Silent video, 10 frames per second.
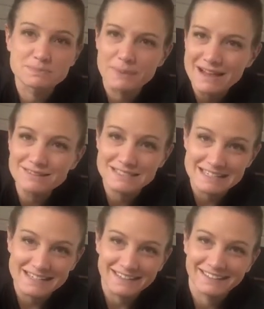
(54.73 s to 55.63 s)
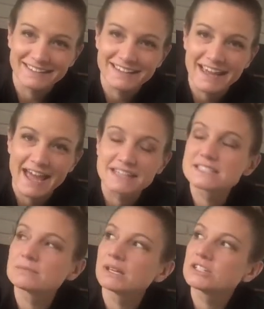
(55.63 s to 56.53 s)
Bounty
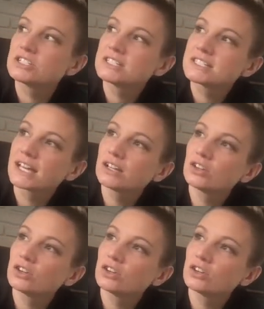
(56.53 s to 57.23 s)
asked me, she said,